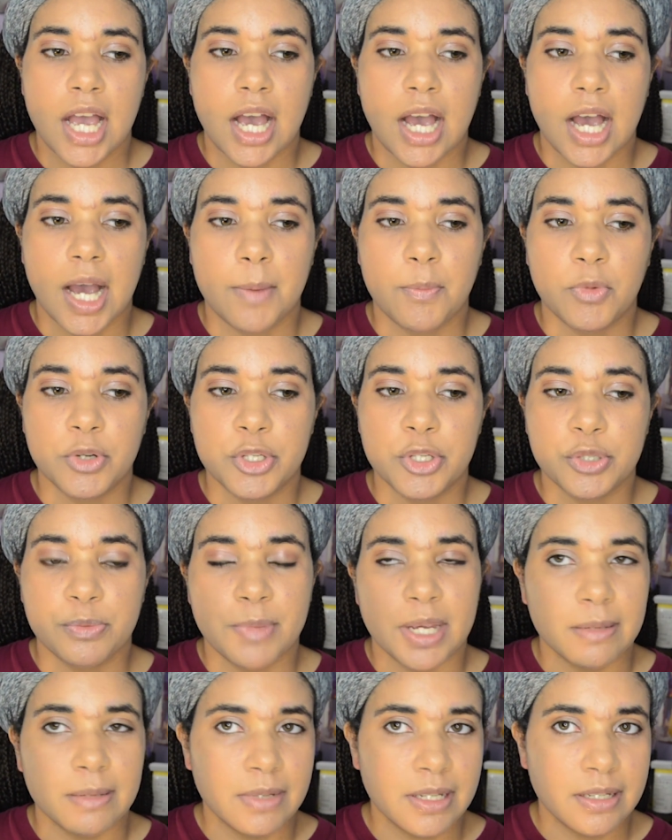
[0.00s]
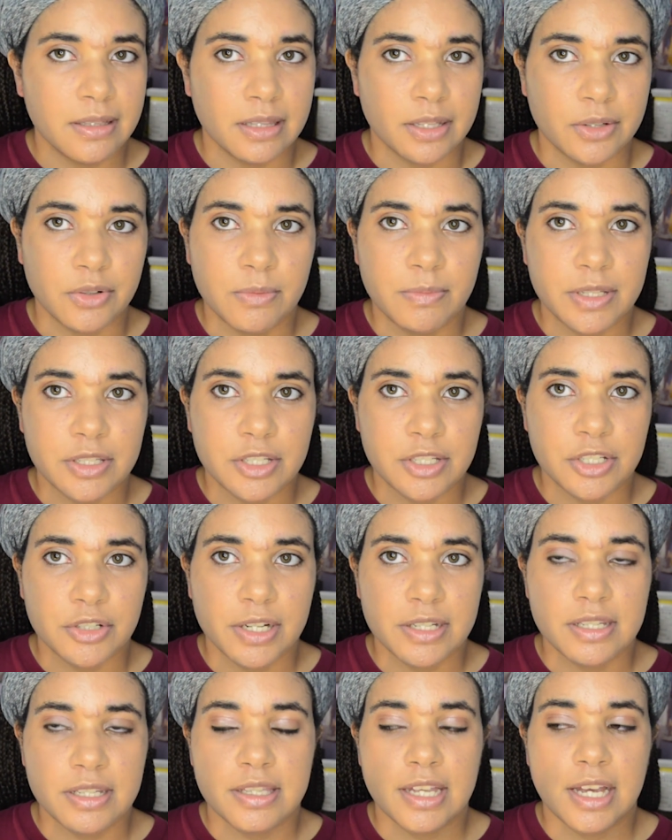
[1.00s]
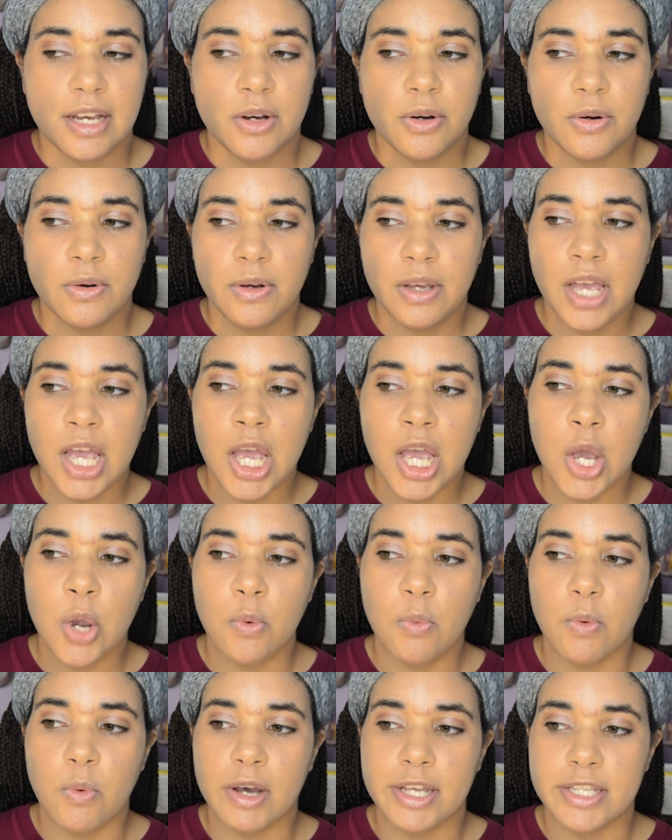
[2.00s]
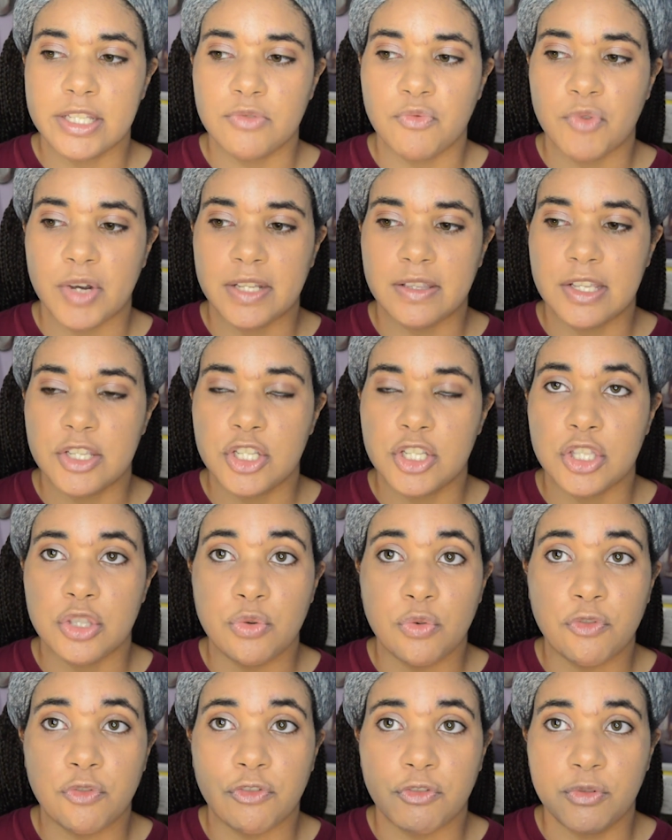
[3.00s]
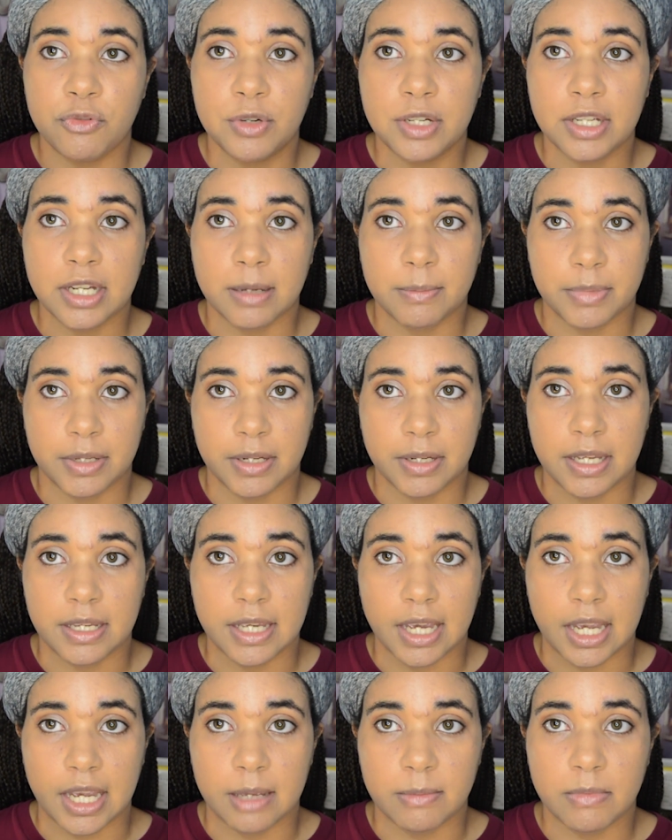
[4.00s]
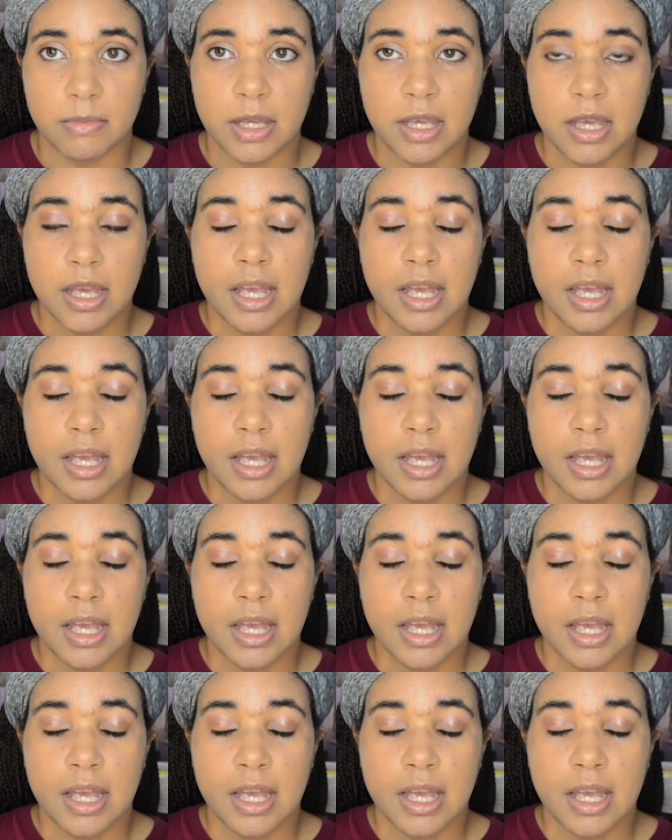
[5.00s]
which made me a little bit stressed out, was when this new food company came,